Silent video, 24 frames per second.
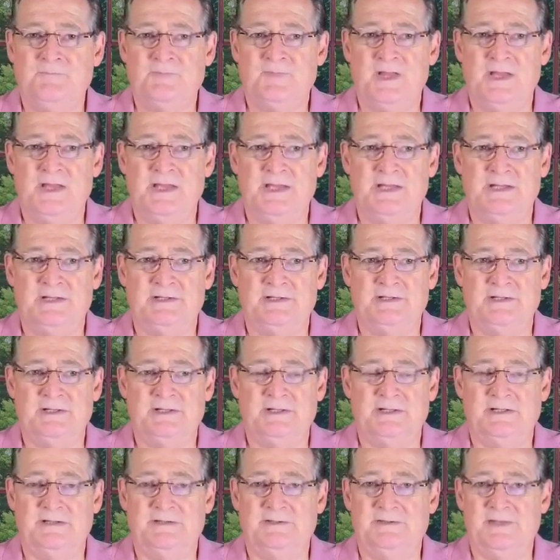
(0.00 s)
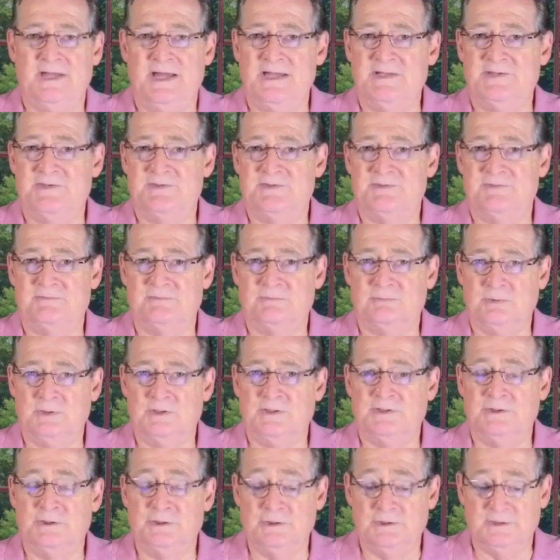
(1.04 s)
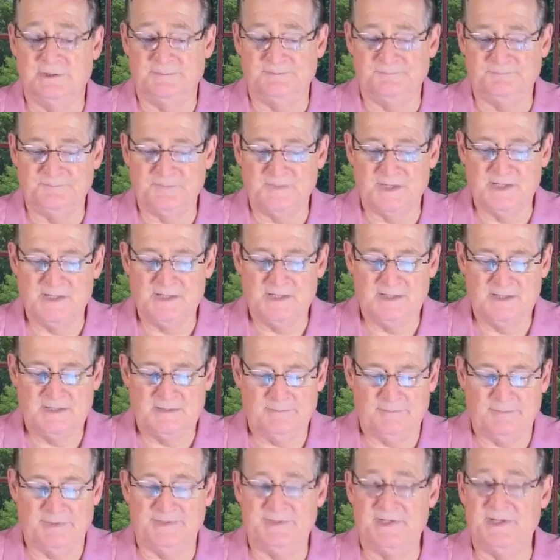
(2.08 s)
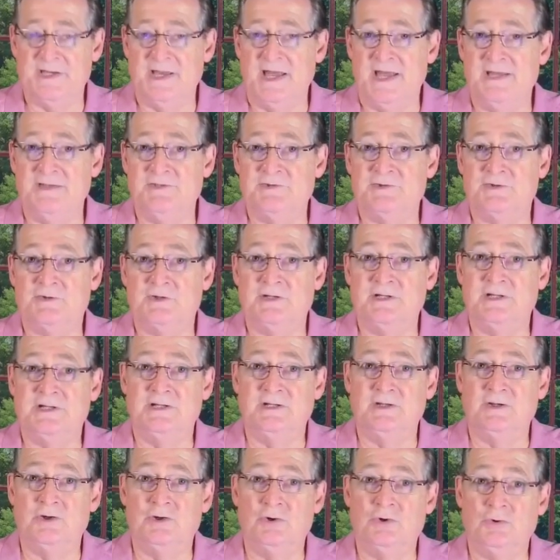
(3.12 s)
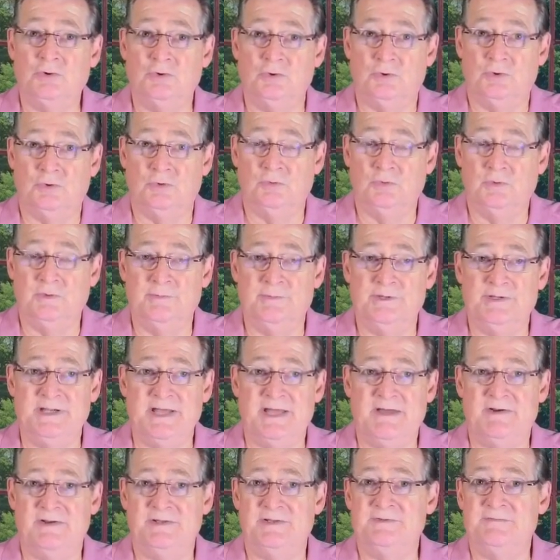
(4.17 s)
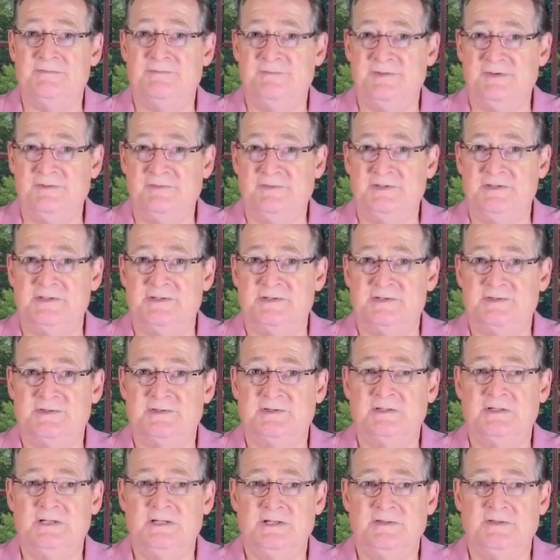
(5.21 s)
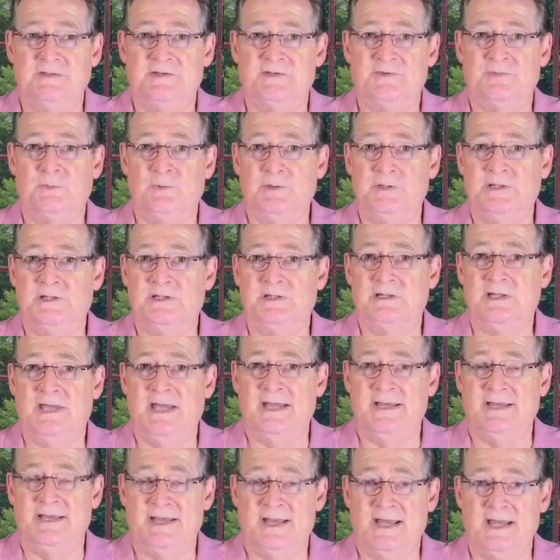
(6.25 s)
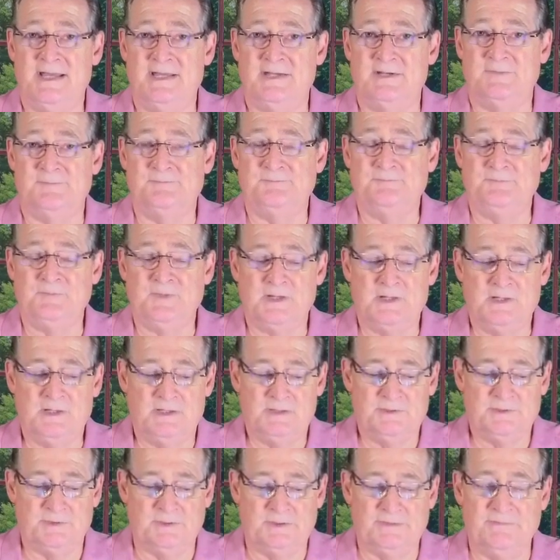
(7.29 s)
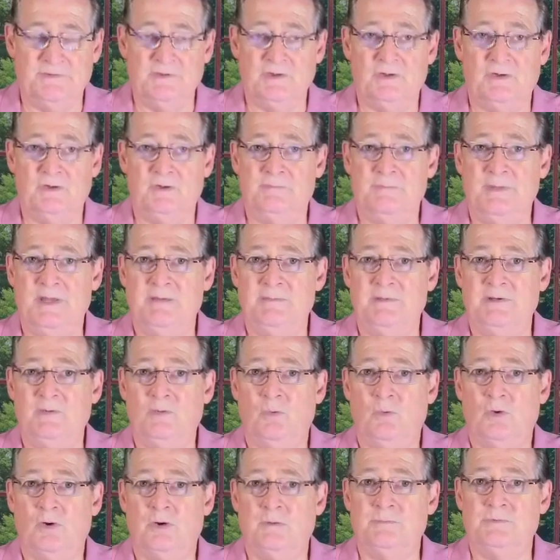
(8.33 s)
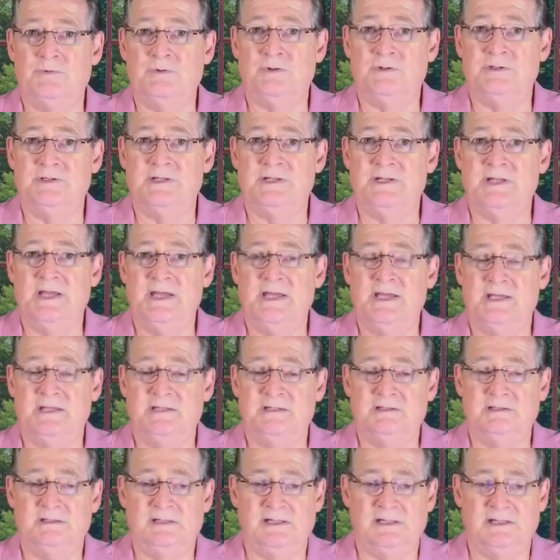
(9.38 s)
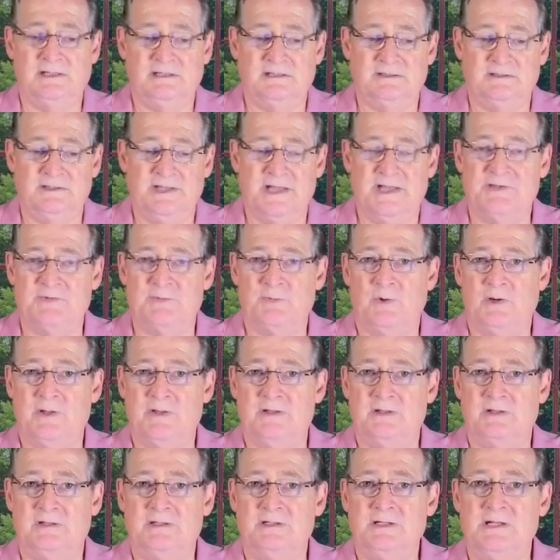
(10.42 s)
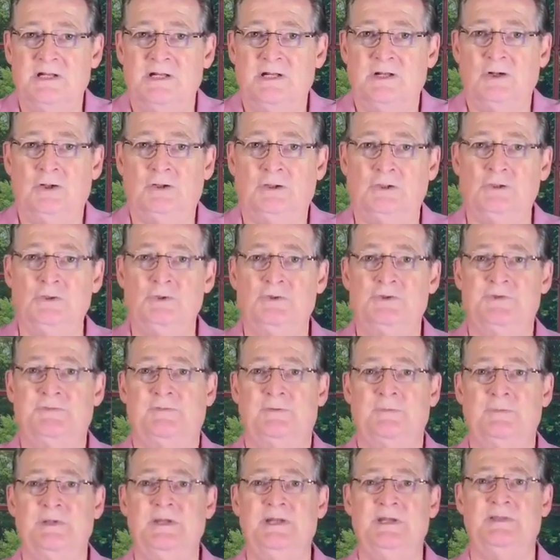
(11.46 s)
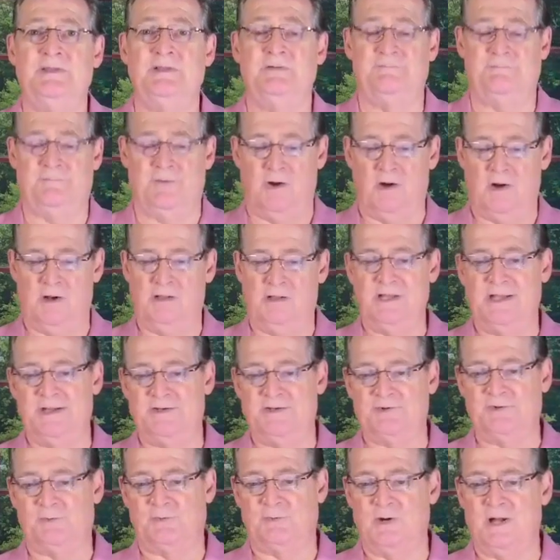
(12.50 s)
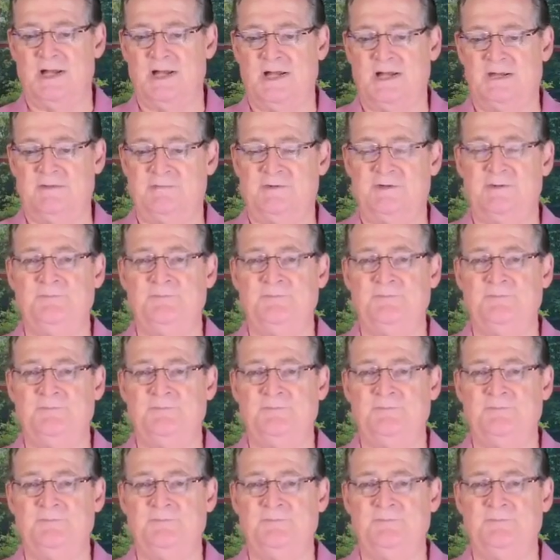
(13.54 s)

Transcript: and uh, that's really good. But the nights are getting cool. We've been down in the 50s this week at night. So even though it may be warm during the day, uh, that's one of the clues for me that fall has arrived,